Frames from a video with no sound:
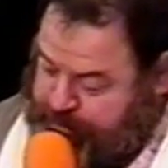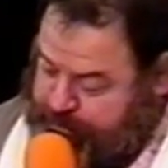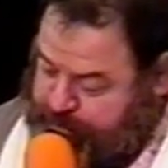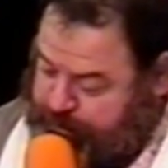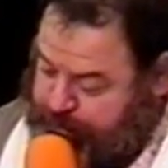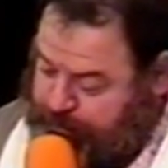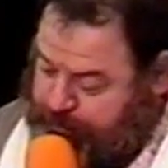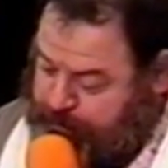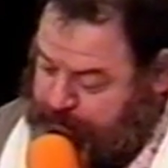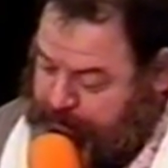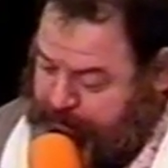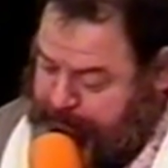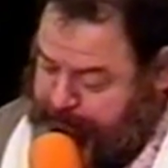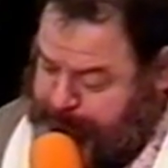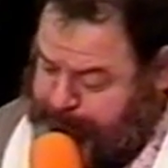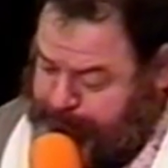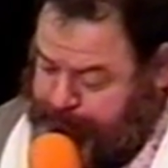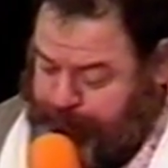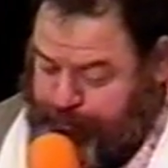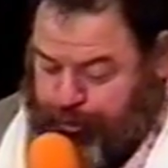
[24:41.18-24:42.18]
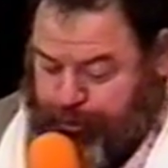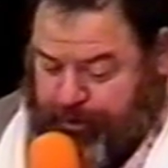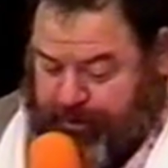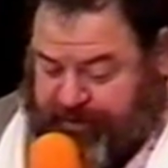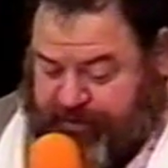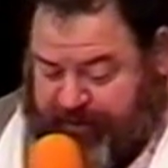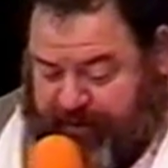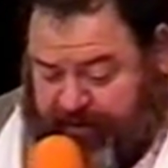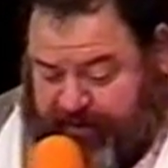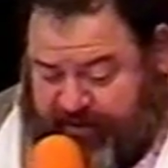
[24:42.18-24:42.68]
to um,
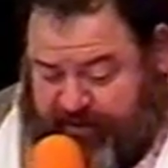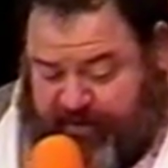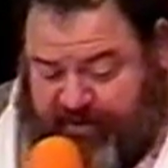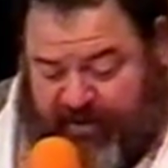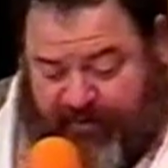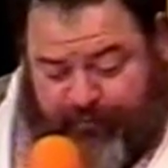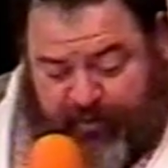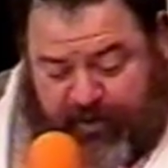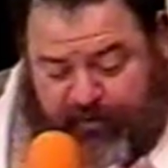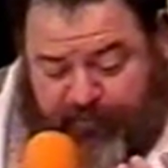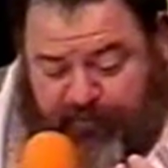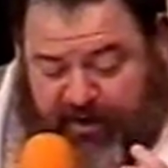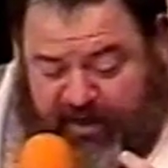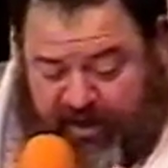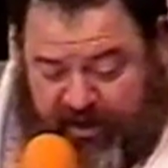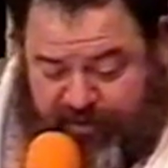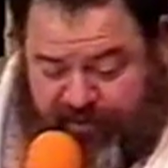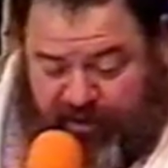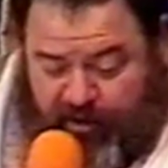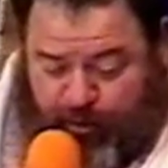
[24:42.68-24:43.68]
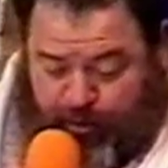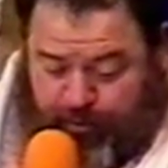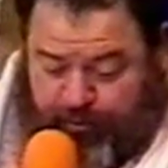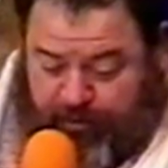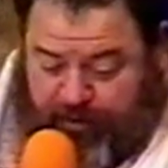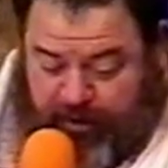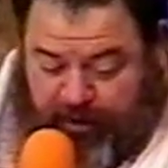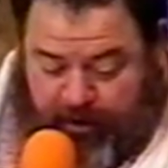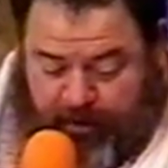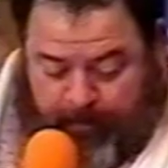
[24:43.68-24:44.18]
36. Let's see if we can find anything
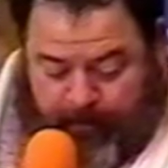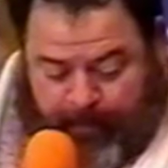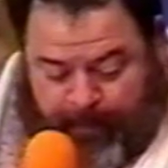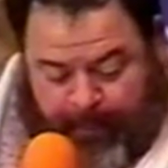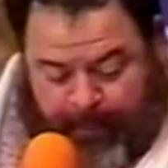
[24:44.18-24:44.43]
good there.